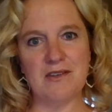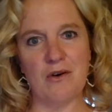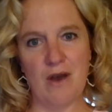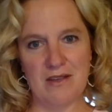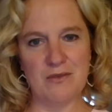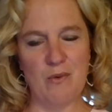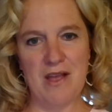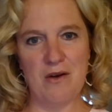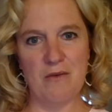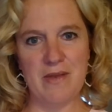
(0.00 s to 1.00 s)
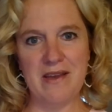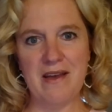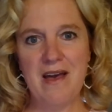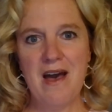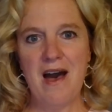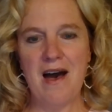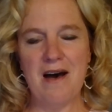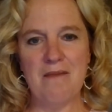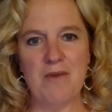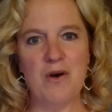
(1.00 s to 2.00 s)
across Wyoming
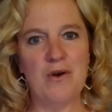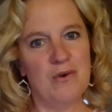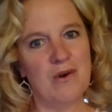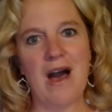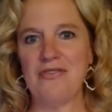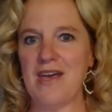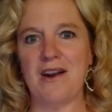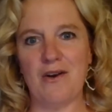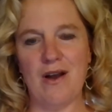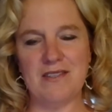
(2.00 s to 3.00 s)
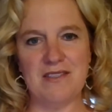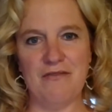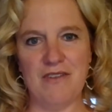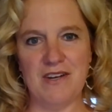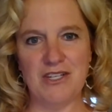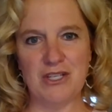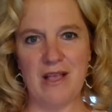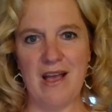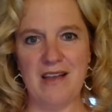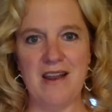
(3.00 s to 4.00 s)
who got that across the finish
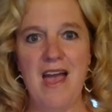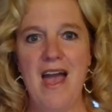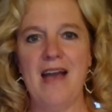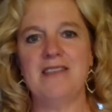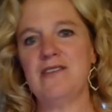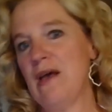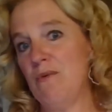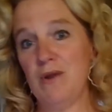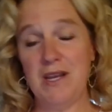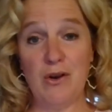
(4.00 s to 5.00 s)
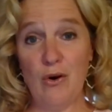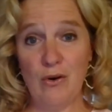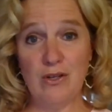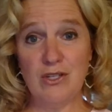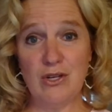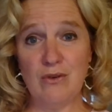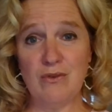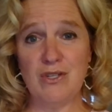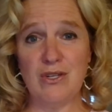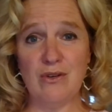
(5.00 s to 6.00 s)
line. And so I would encourage you
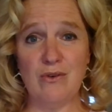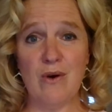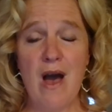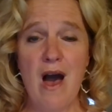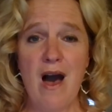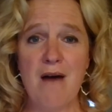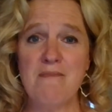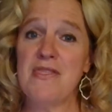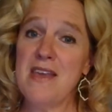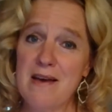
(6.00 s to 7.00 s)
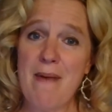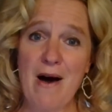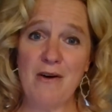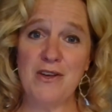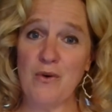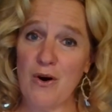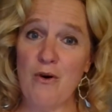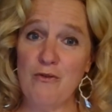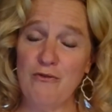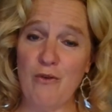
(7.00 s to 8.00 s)
to think about your
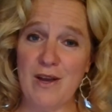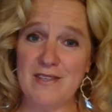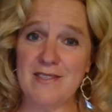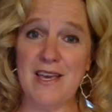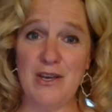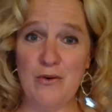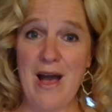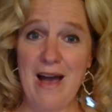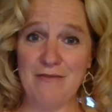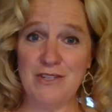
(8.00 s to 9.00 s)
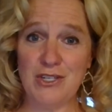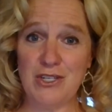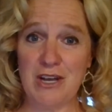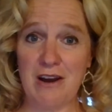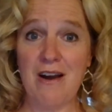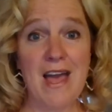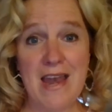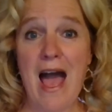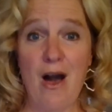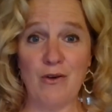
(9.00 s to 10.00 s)
own voice that you have to share and
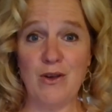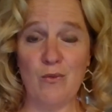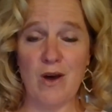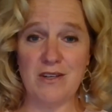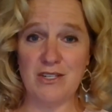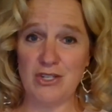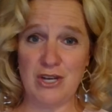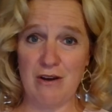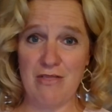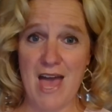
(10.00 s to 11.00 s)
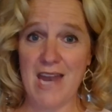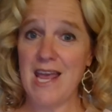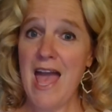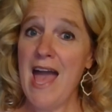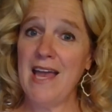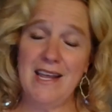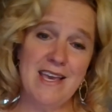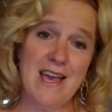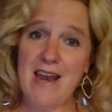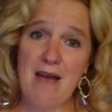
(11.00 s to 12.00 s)
how you want to share that. And
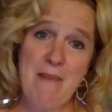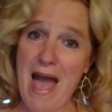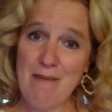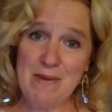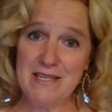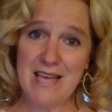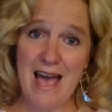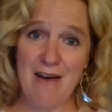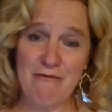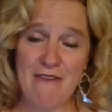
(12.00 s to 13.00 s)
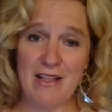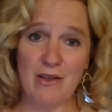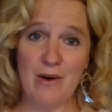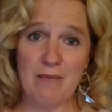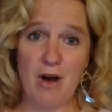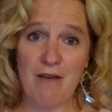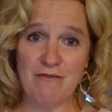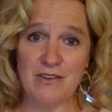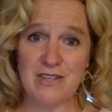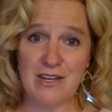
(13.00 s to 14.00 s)
again, I'm happy to have follow-up
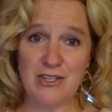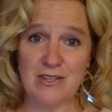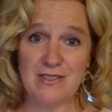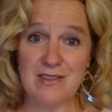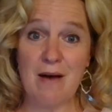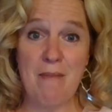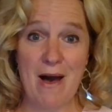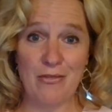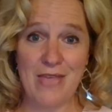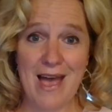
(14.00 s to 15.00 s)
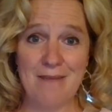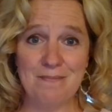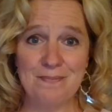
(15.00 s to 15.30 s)
conversations about that.